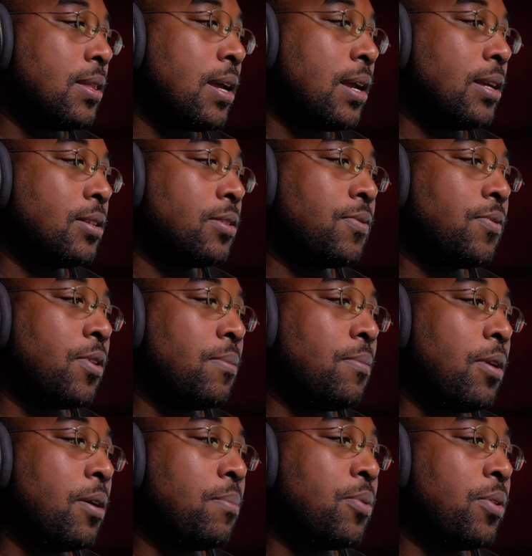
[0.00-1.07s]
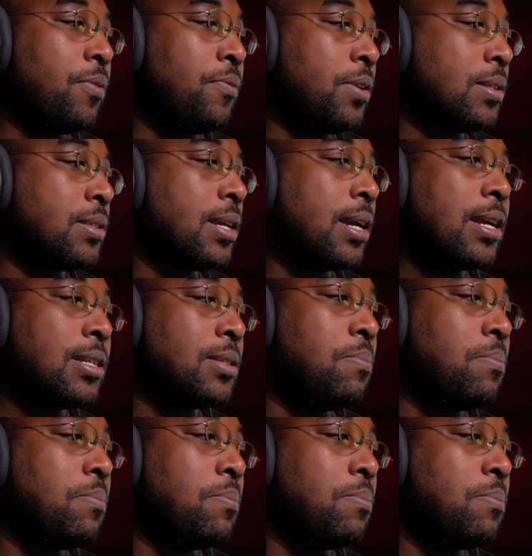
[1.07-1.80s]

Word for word: things from a previous, I guess,